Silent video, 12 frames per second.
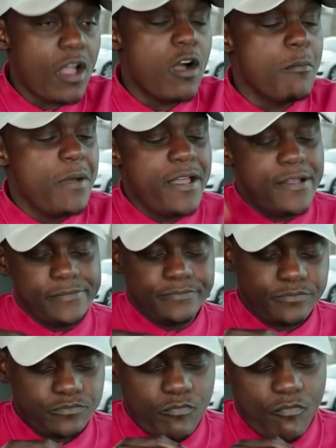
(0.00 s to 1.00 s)
Oh man.
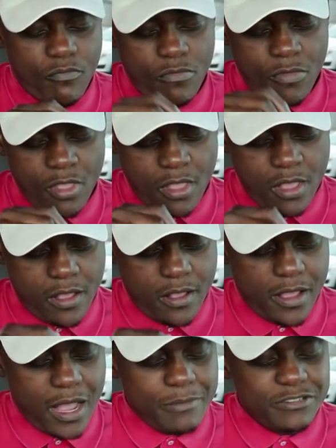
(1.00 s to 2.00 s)

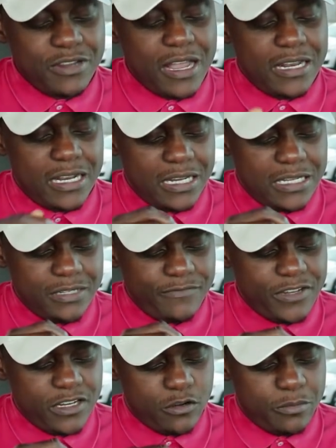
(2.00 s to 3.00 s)
I be trying not to let
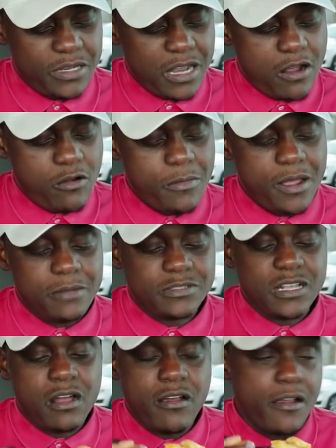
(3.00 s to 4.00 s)
these video be long, man. I'm
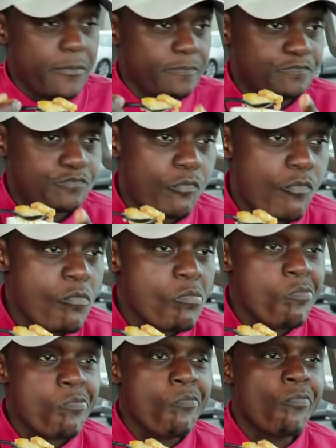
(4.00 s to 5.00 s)
sorry.
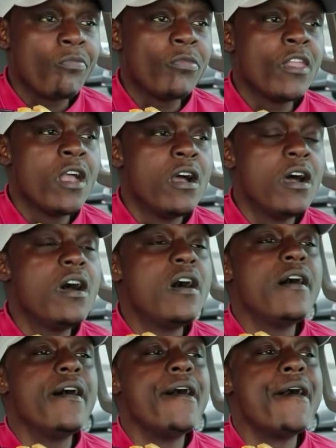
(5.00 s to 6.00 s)

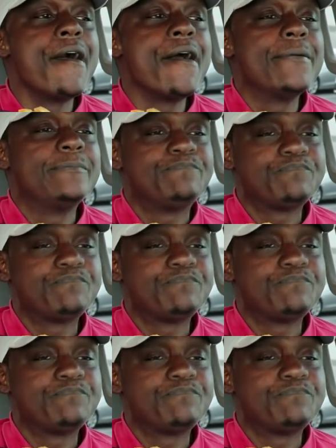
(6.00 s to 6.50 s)
Huh.